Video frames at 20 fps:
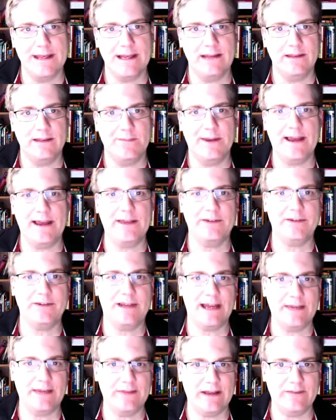In the past,
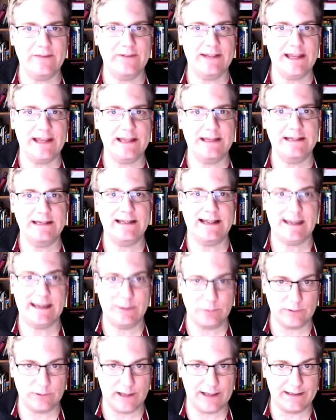I've advocated
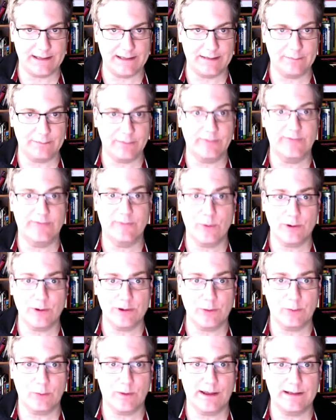outlining before
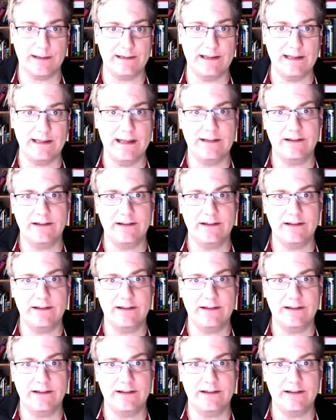you write